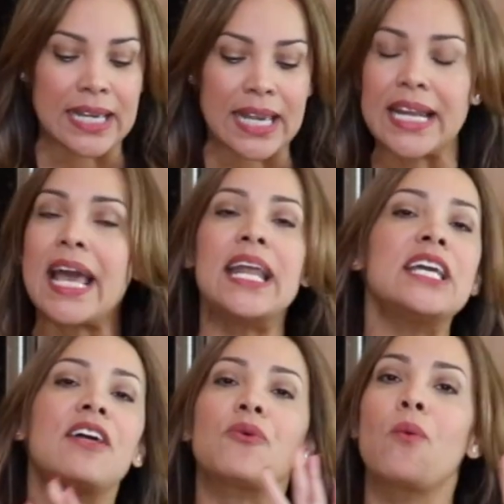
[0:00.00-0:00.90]
in
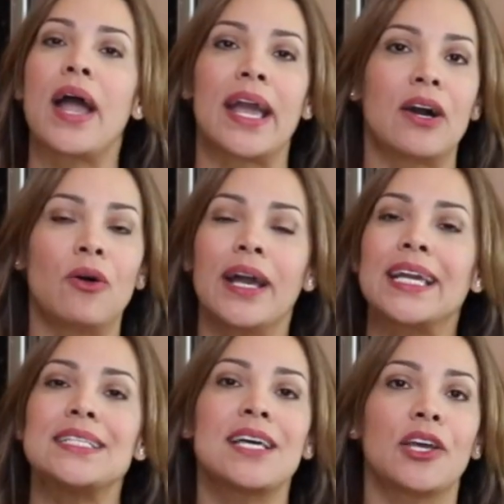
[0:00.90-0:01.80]
any other way, all I
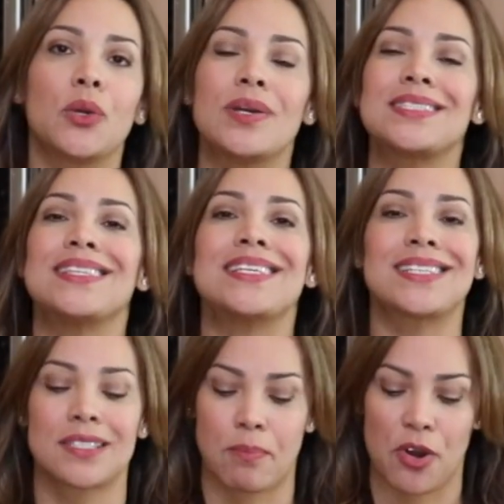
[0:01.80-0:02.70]
can tell you is
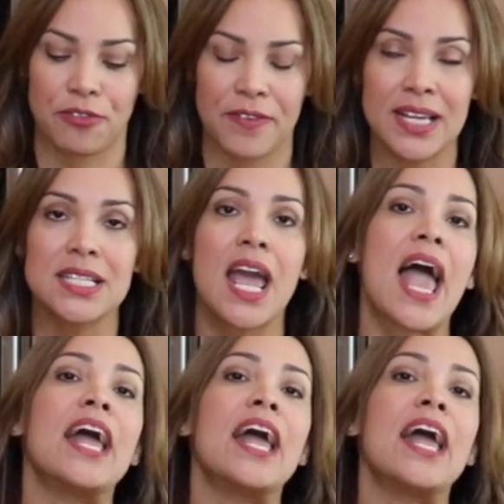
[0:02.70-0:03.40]
this is perfect,